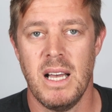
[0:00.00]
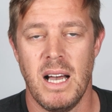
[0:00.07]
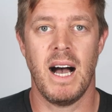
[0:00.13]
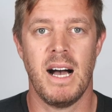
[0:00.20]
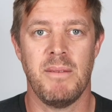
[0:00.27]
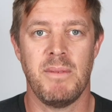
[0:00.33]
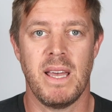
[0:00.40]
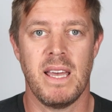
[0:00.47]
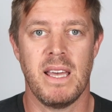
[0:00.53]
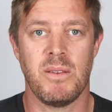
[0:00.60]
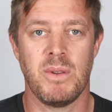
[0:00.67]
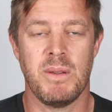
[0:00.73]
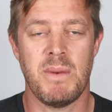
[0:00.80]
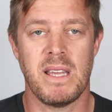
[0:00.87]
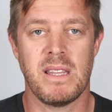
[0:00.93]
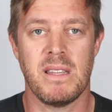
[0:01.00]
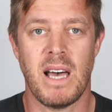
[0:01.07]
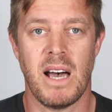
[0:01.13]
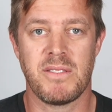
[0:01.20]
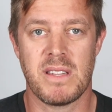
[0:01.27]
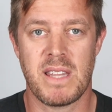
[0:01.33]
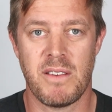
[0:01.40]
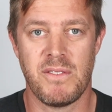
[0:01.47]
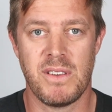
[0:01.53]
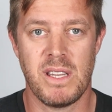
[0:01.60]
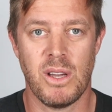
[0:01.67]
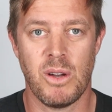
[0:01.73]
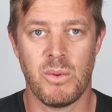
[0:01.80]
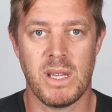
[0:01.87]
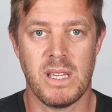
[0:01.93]
And after that
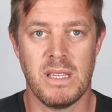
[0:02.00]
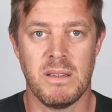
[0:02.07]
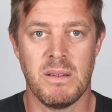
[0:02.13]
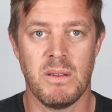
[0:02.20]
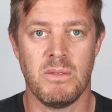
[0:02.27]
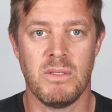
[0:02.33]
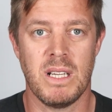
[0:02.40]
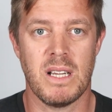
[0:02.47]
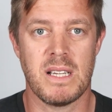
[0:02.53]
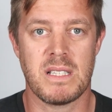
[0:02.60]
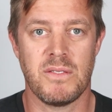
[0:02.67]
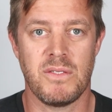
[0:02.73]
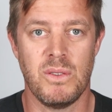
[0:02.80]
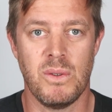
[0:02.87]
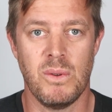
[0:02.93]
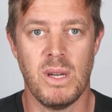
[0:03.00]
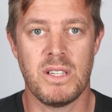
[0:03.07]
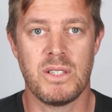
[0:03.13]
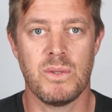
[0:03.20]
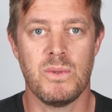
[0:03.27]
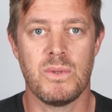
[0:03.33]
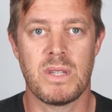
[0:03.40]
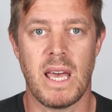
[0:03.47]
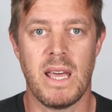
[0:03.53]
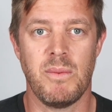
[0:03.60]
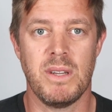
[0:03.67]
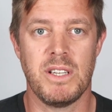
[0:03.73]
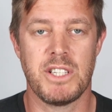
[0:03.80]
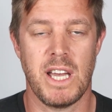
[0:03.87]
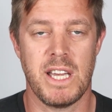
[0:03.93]
video, we realized a few issues and
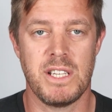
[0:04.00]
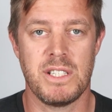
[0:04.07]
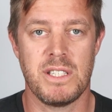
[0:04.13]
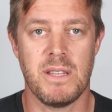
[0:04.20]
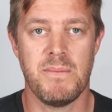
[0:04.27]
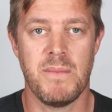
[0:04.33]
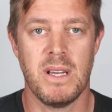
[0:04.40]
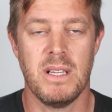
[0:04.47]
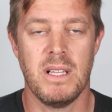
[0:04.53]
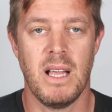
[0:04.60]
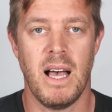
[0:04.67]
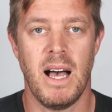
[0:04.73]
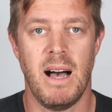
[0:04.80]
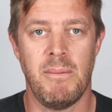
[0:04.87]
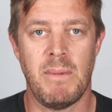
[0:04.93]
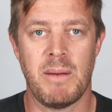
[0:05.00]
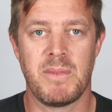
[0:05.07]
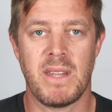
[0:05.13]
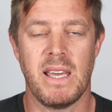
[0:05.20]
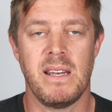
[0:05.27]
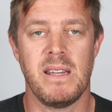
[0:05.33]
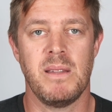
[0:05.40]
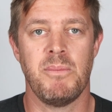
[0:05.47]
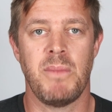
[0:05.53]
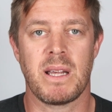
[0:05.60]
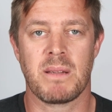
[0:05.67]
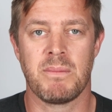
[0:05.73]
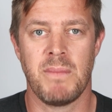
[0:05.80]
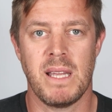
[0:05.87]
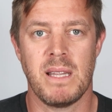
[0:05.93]
we changed them, updated them,
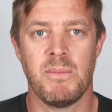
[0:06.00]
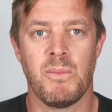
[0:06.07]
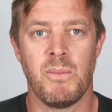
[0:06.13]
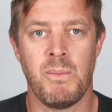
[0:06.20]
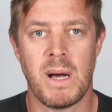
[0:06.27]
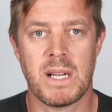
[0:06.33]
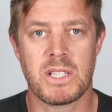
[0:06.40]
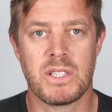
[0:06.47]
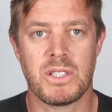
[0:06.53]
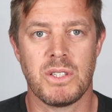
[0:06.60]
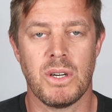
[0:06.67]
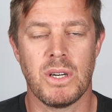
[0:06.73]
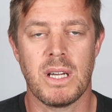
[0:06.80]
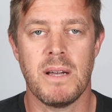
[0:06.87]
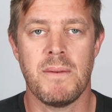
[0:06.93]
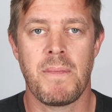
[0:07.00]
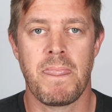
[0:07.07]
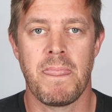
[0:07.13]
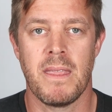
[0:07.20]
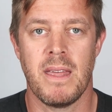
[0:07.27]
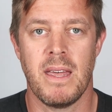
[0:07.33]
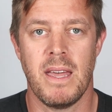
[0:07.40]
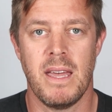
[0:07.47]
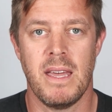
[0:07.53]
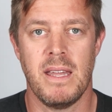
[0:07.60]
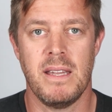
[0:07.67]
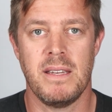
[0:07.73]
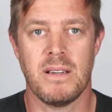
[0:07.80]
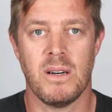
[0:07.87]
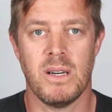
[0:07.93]
made them much stronger.
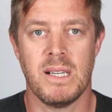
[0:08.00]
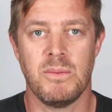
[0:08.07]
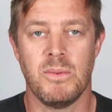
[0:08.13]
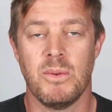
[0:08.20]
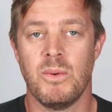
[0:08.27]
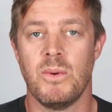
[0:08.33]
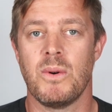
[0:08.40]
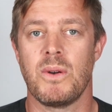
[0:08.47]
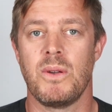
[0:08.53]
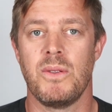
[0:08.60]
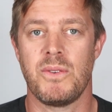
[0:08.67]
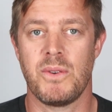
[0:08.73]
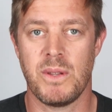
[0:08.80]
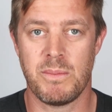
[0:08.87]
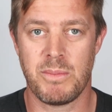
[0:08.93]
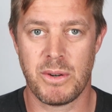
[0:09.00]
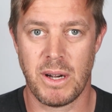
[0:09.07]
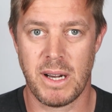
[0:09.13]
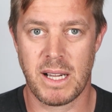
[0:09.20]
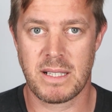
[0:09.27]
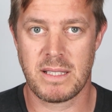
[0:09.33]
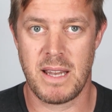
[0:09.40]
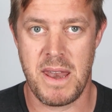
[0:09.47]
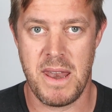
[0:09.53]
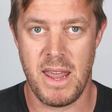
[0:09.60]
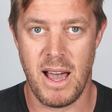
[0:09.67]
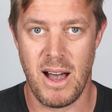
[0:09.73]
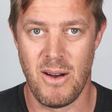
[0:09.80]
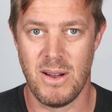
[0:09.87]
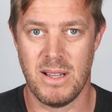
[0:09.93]
And I will walk you through the product
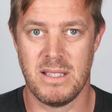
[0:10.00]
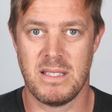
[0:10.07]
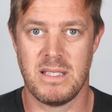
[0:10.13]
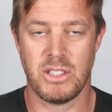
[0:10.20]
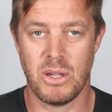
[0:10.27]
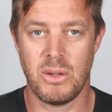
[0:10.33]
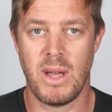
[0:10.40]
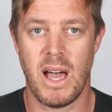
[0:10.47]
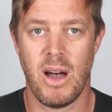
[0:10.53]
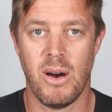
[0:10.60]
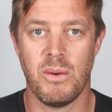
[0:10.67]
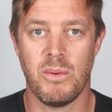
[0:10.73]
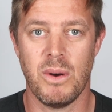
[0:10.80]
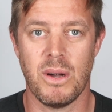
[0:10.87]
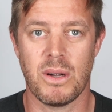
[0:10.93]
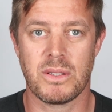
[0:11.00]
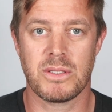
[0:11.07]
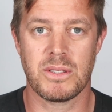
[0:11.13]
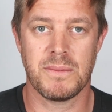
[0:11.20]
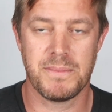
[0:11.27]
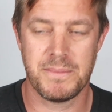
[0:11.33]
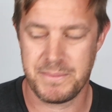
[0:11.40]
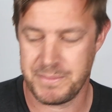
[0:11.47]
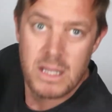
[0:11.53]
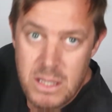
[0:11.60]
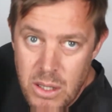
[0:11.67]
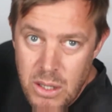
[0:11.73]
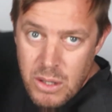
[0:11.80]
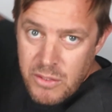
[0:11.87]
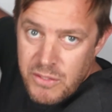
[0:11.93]
now and show you how it works.
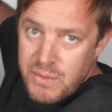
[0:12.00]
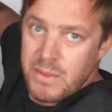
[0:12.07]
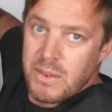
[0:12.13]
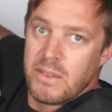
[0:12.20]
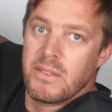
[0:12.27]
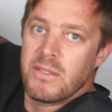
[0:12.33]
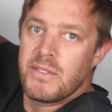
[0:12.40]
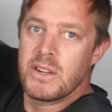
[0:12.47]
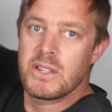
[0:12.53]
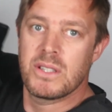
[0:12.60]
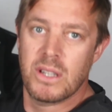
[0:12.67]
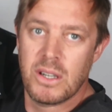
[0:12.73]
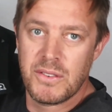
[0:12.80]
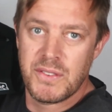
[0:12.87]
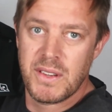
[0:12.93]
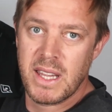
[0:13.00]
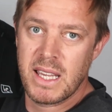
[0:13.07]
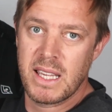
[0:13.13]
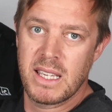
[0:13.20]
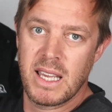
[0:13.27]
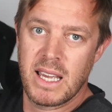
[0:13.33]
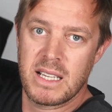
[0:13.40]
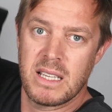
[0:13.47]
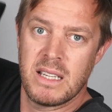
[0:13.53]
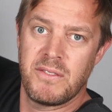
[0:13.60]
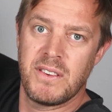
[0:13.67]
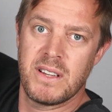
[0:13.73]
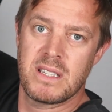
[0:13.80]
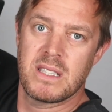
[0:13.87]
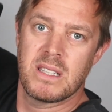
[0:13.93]
So first off, it
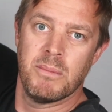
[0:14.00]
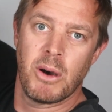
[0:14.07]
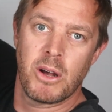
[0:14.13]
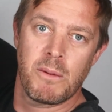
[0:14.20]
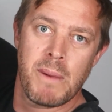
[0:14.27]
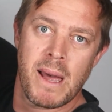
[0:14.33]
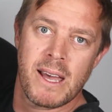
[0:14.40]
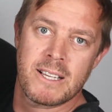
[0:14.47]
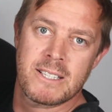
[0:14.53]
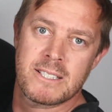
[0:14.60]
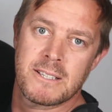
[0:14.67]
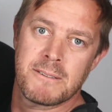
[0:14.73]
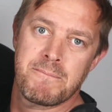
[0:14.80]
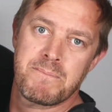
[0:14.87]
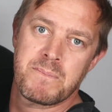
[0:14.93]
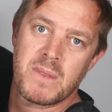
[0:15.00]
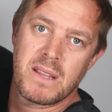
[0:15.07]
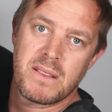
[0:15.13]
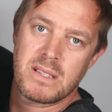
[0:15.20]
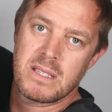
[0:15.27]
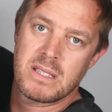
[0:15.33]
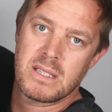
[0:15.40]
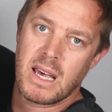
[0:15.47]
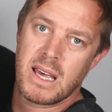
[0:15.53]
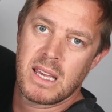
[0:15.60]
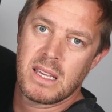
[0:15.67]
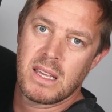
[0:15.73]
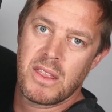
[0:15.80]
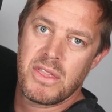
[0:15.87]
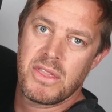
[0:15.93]
fits the Motobags. This is
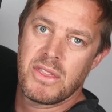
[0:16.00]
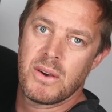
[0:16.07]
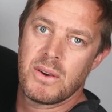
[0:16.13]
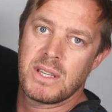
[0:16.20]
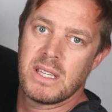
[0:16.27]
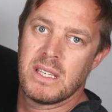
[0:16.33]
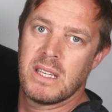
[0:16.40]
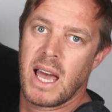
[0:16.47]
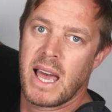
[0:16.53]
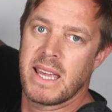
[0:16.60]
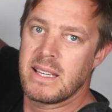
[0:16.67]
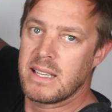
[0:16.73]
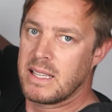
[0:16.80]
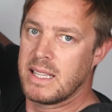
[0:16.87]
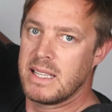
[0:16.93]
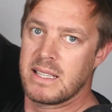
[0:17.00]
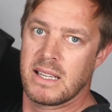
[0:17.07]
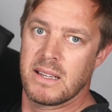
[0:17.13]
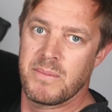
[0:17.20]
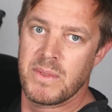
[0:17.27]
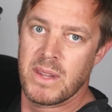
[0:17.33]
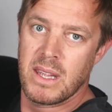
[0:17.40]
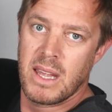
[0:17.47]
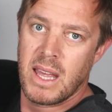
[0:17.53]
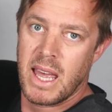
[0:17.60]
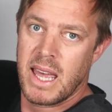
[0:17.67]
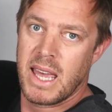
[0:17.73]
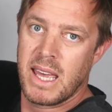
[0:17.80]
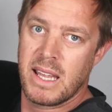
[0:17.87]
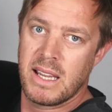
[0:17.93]
a 38 litre,
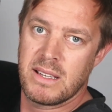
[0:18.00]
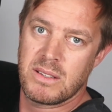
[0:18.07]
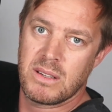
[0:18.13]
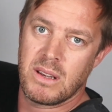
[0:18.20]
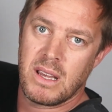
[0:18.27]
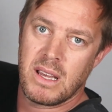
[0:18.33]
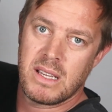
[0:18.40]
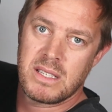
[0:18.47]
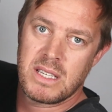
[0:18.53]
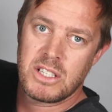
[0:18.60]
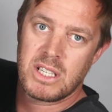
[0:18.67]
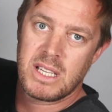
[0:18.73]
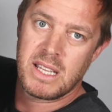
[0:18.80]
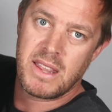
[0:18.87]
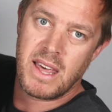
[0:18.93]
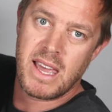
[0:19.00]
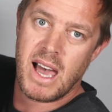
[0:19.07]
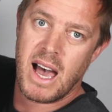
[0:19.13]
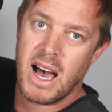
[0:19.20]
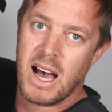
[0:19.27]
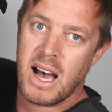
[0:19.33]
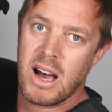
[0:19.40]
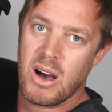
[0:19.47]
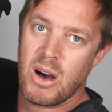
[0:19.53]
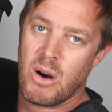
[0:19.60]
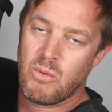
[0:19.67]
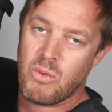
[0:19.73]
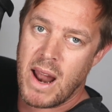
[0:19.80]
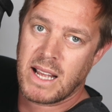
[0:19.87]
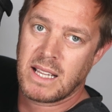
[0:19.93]
and essentially they are
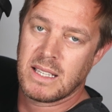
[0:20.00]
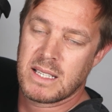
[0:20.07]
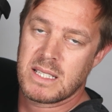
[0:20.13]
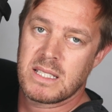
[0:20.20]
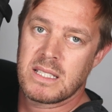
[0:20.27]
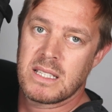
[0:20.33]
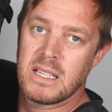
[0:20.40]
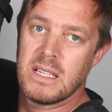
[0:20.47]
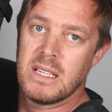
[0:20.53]
rackless.